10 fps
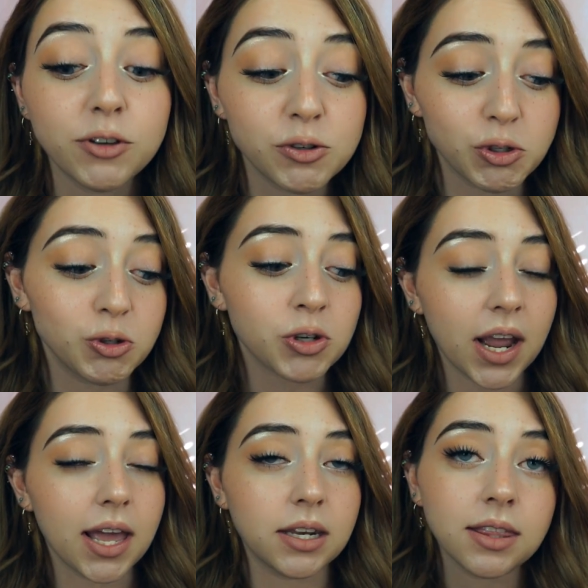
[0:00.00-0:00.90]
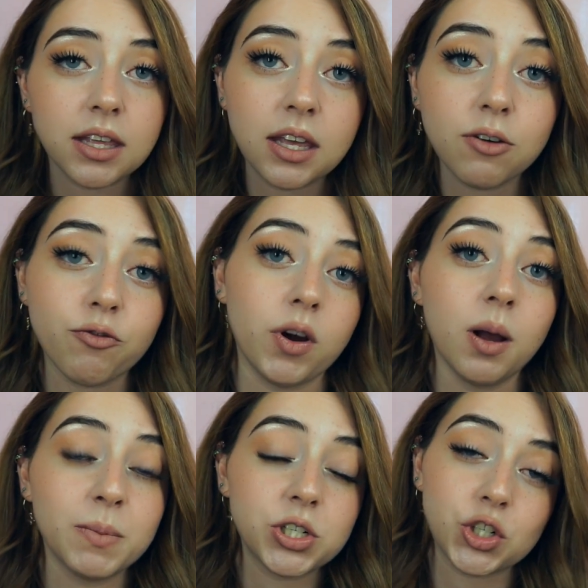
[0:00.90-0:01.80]
you do try anything
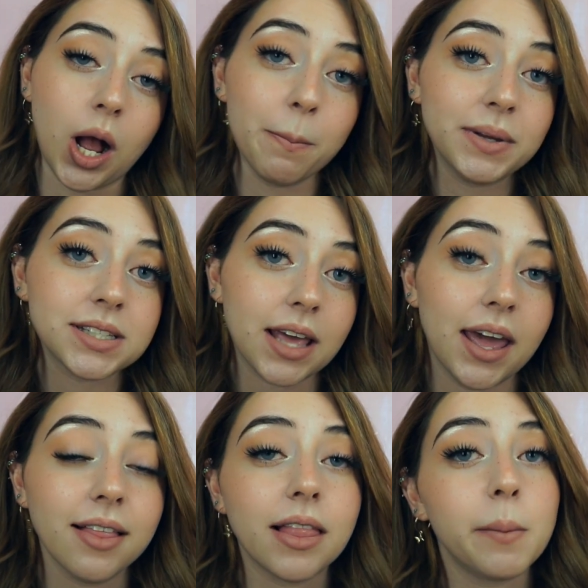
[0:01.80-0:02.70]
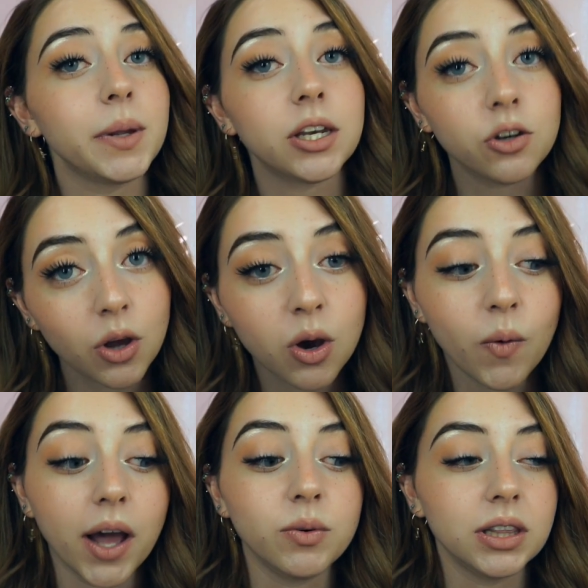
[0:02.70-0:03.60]
from Shop Miss A, let me know.
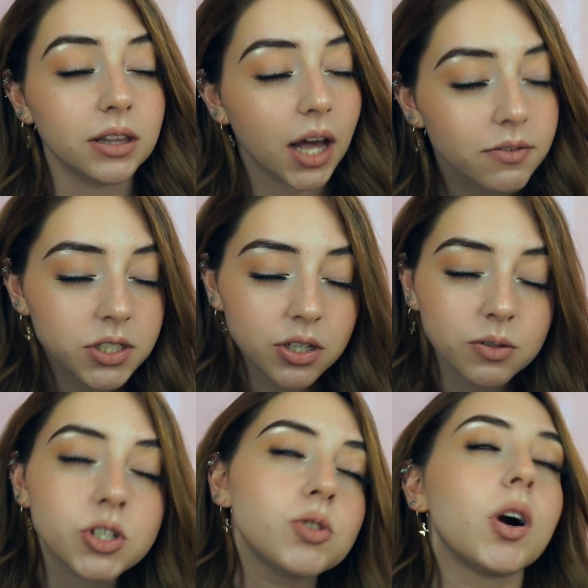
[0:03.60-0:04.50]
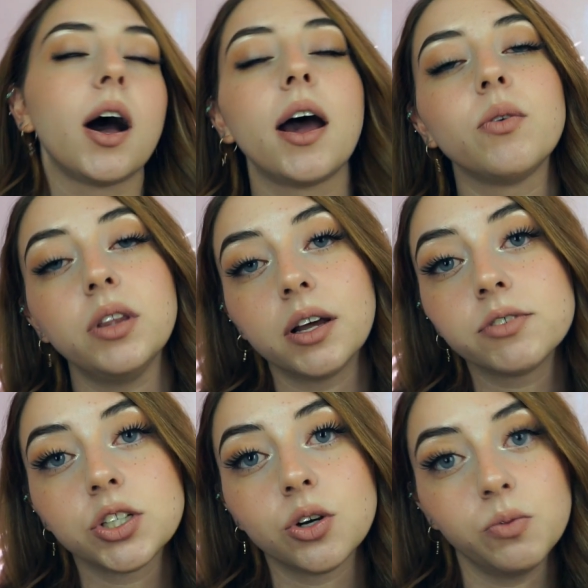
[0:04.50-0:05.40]
I would love to know what you got. I would love
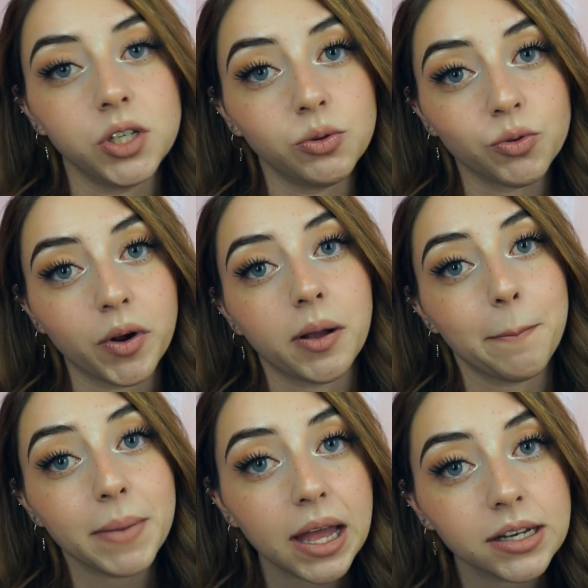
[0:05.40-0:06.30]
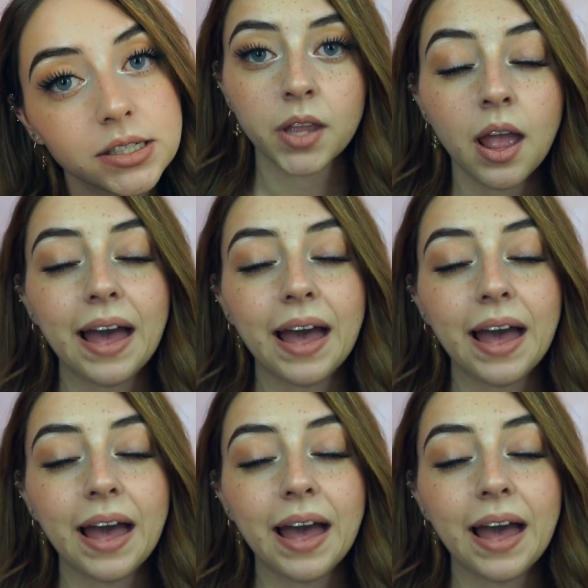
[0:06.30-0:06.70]
to know what you would recommend.